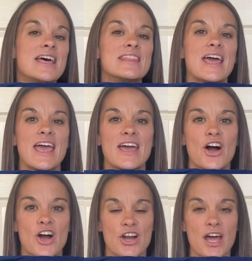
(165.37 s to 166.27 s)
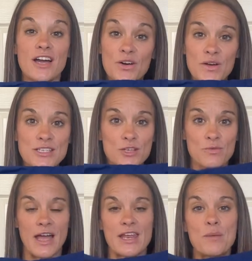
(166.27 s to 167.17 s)
They are not going to
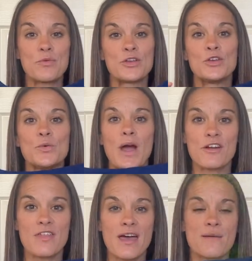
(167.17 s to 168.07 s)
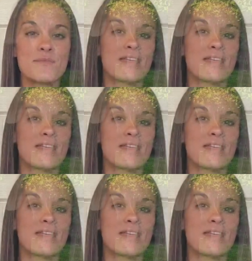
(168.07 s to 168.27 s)
ride up when you wear them.